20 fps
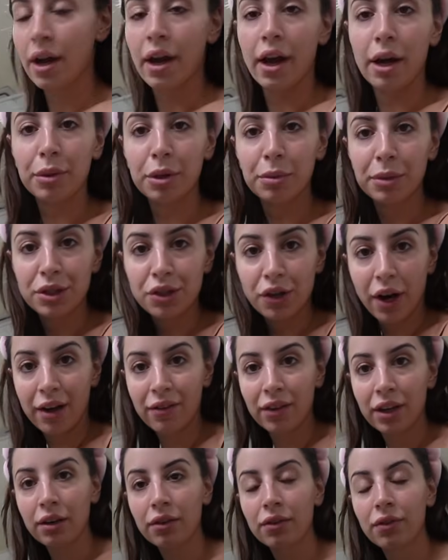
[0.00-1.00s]
I'm going to be
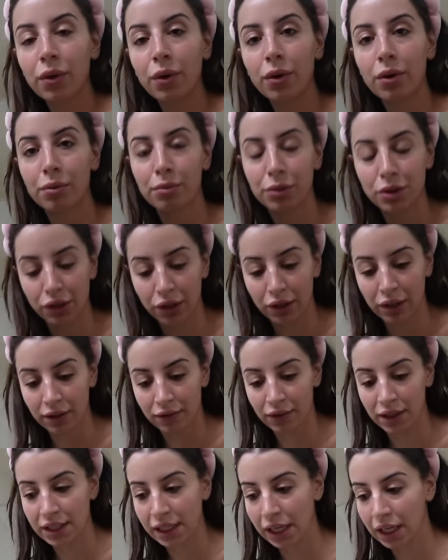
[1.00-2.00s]
driving for the majority of
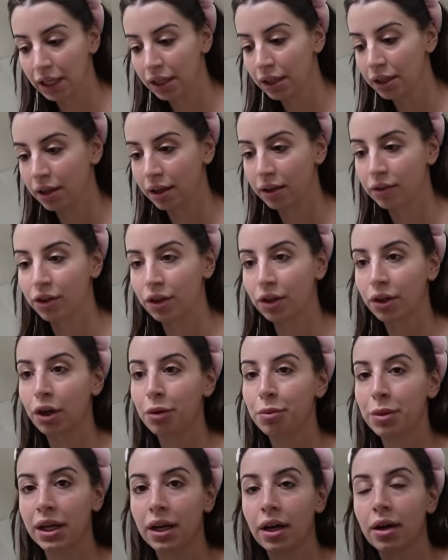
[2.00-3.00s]
the day. I've got to go
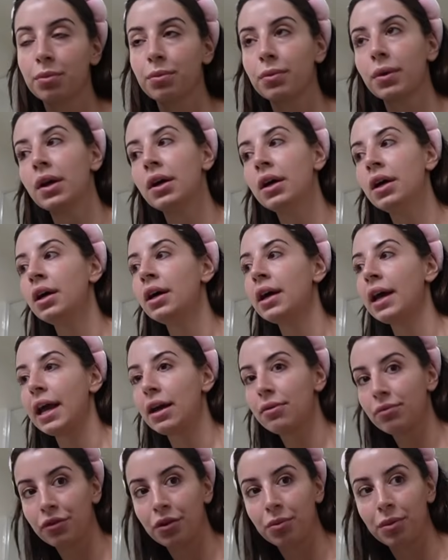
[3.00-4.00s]
pick up Em
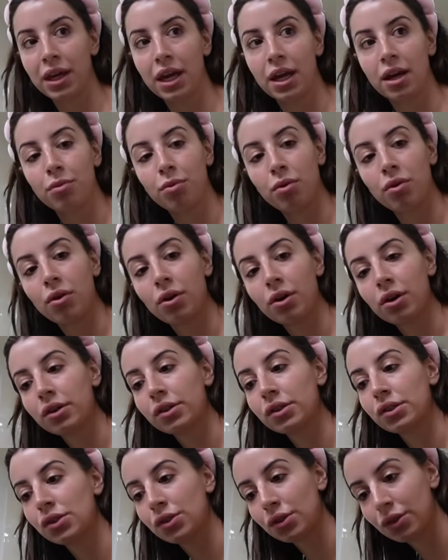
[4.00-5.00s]
from the airport,
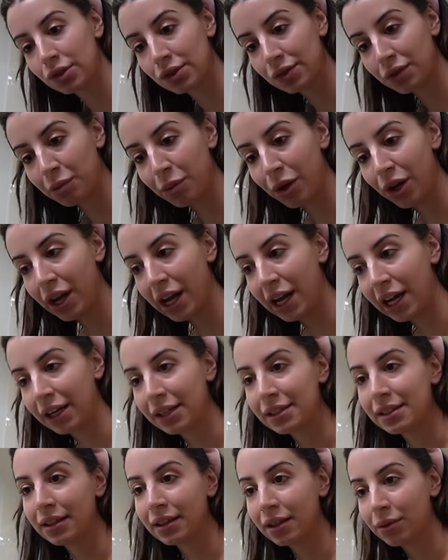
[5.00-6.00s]
Sue's from her
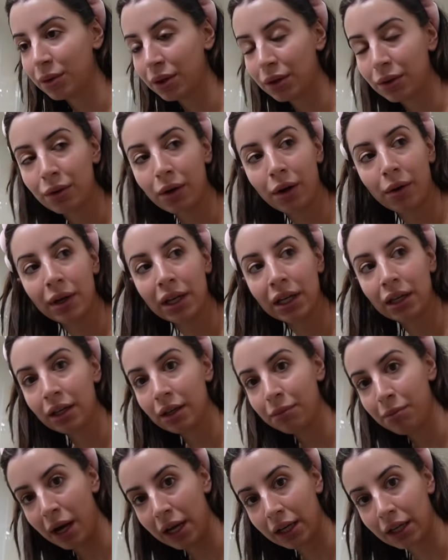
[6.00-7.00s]
house, and then we're all going in
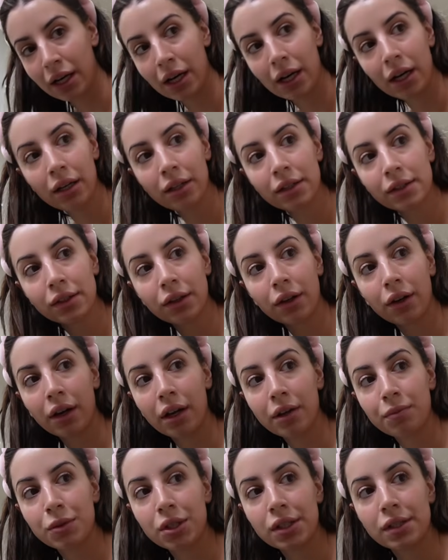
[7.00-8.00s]
my car. So
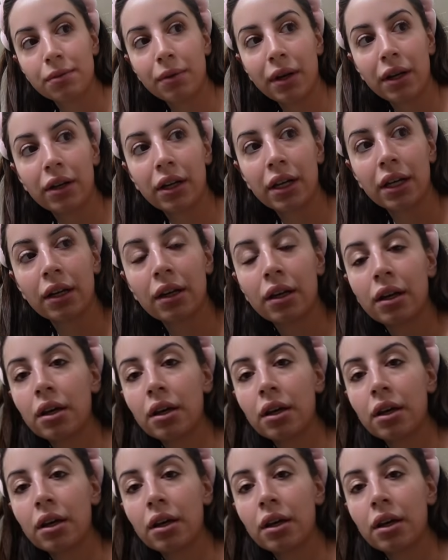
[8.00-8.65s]
I'm just wearing